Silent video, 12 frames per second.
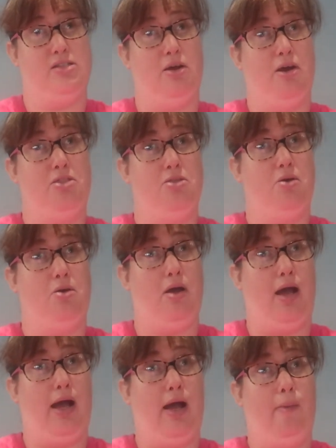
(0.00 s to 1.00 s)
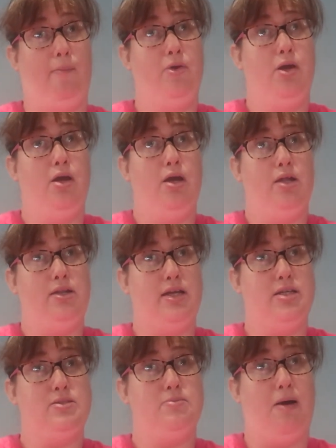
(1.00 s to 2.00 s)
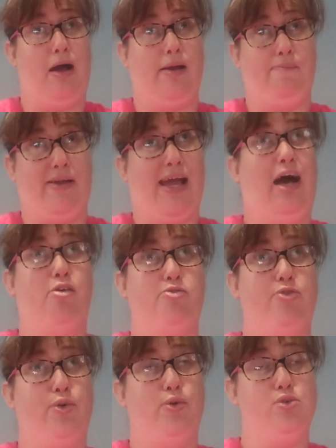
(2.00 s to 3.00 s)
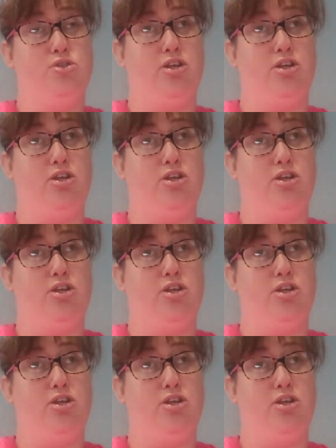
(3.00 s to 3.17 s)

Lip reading: So I thought this might be helpful